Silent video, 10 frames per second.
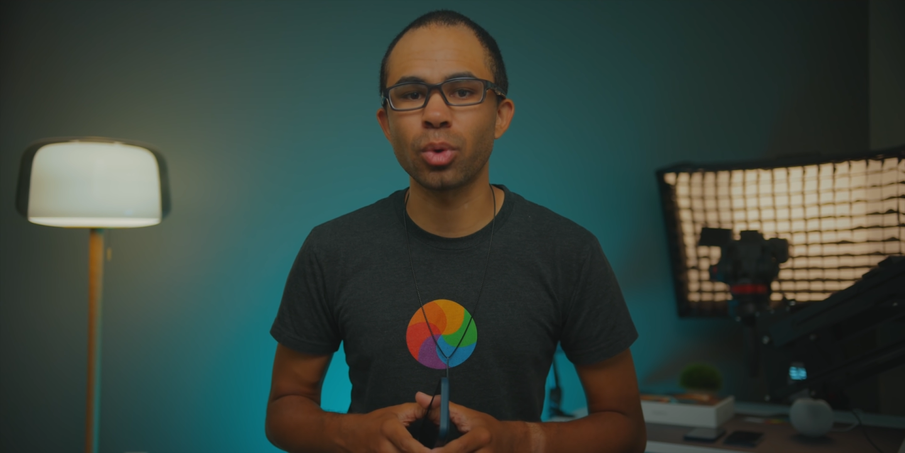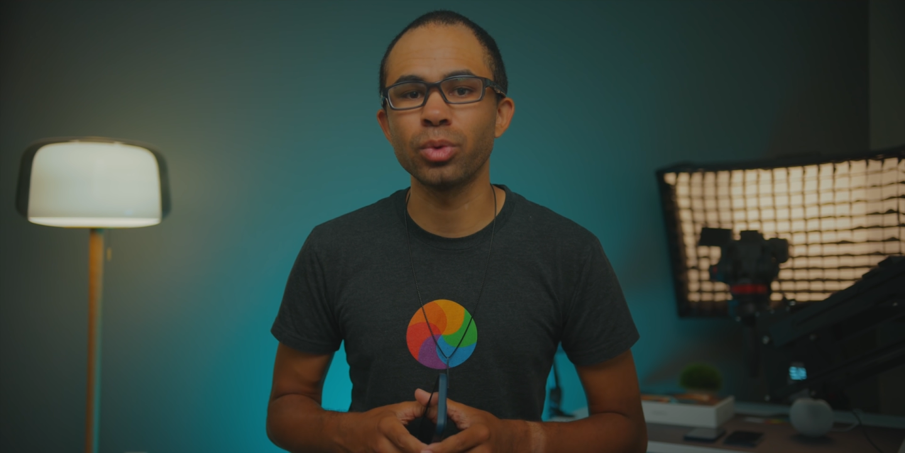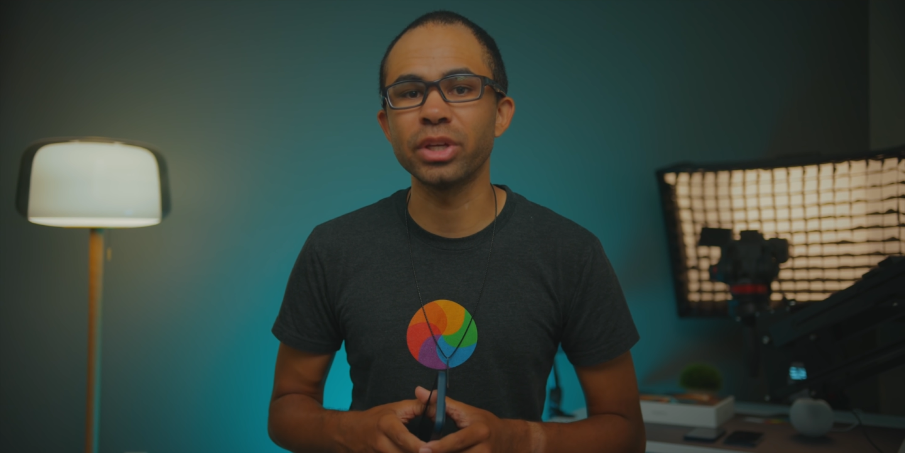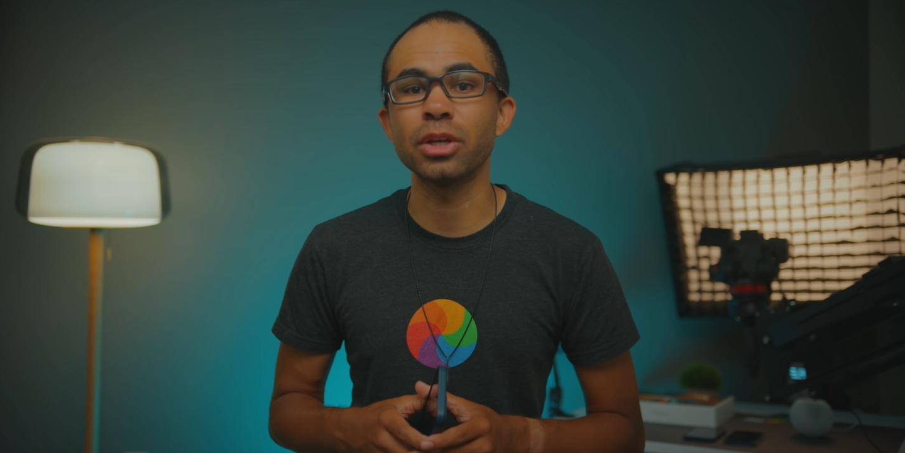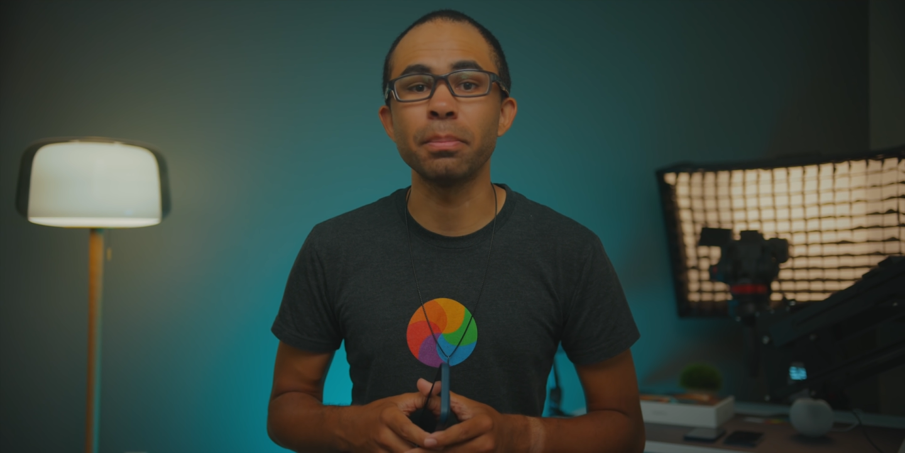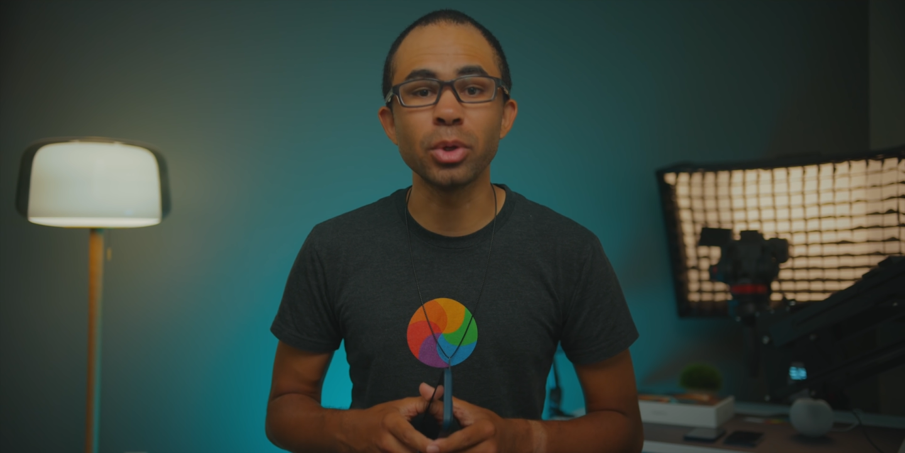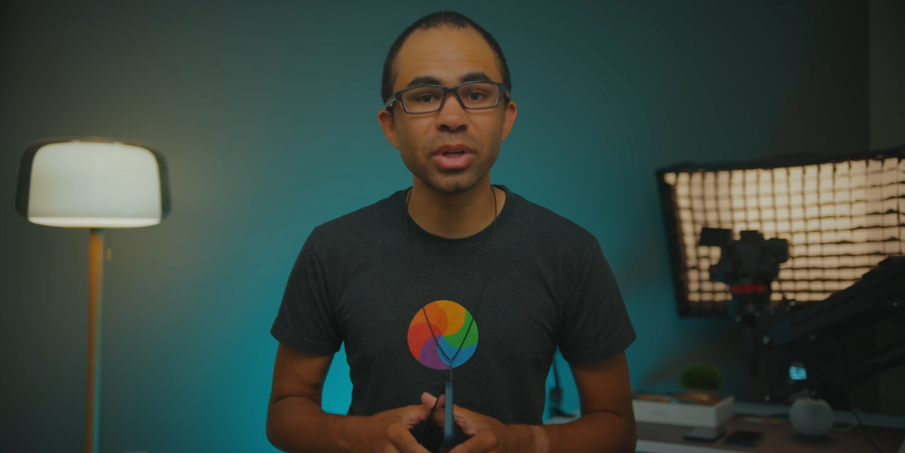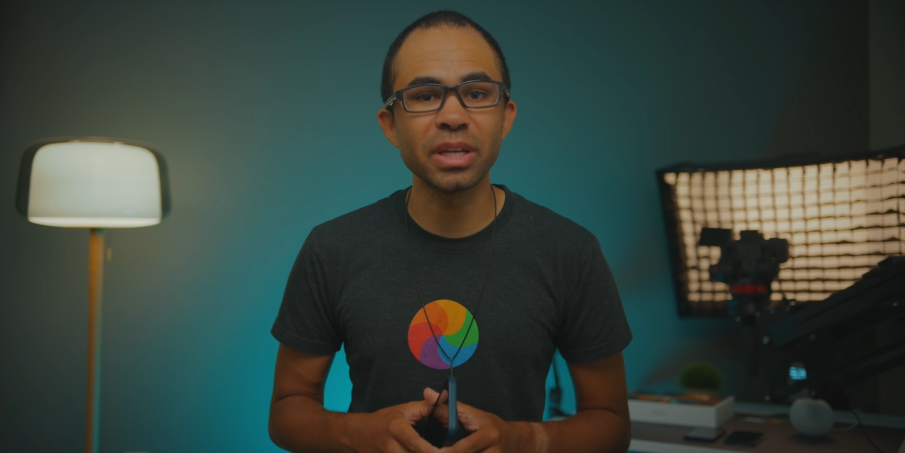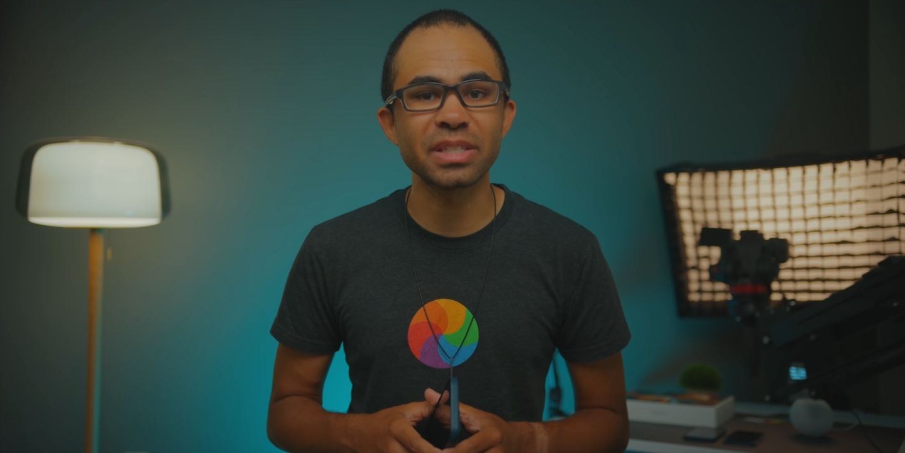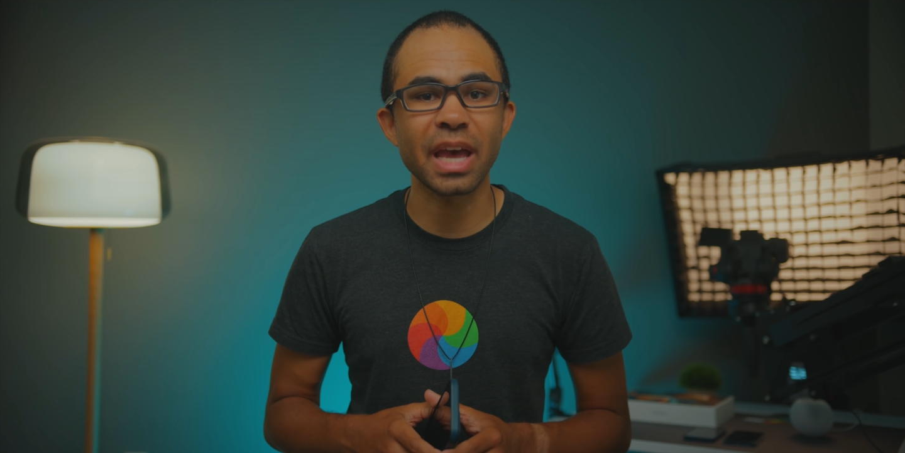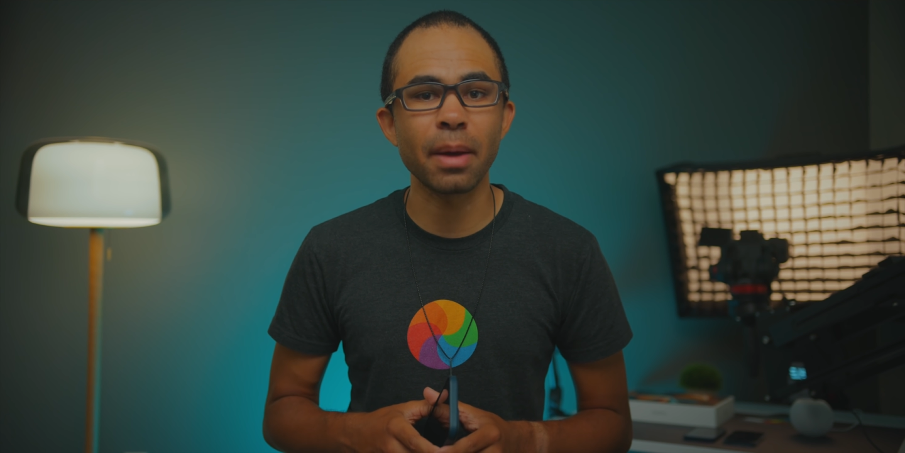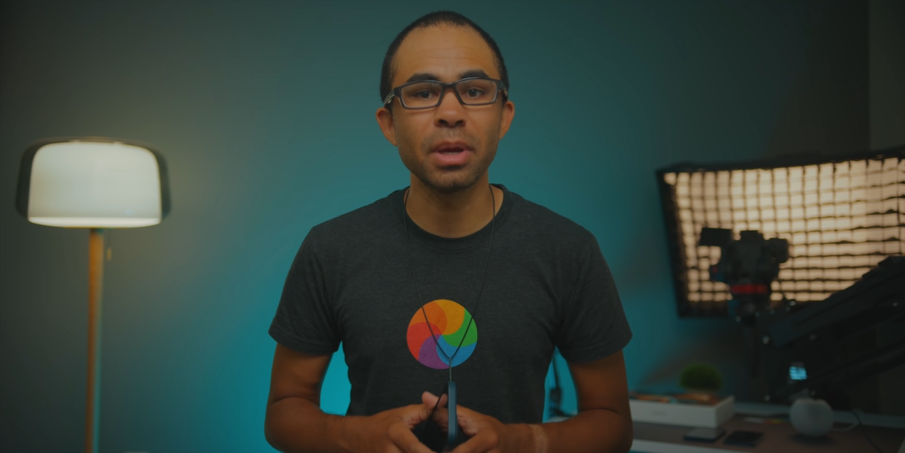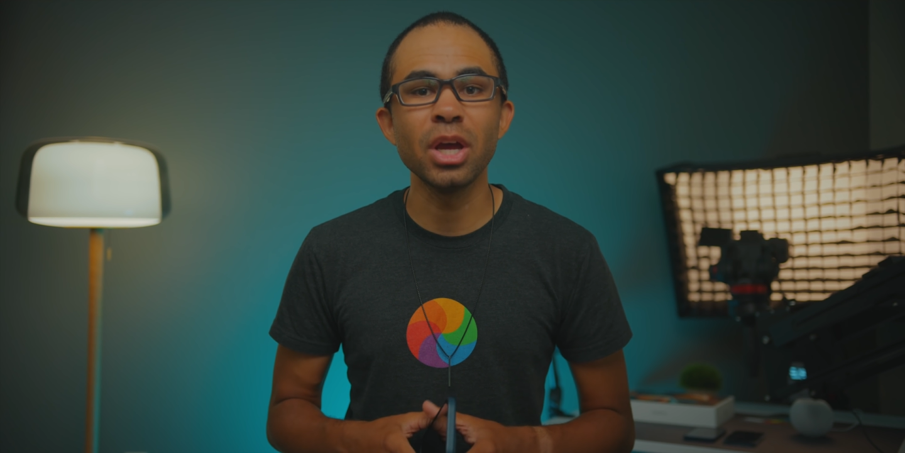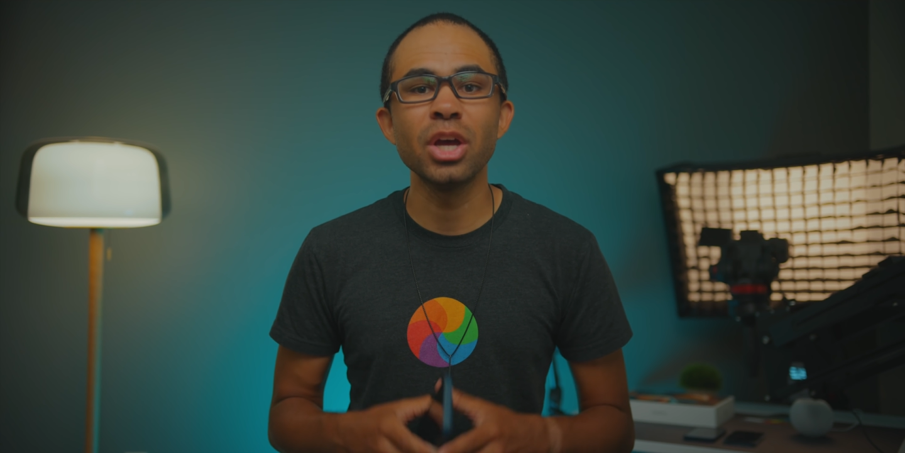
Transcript: only community tab,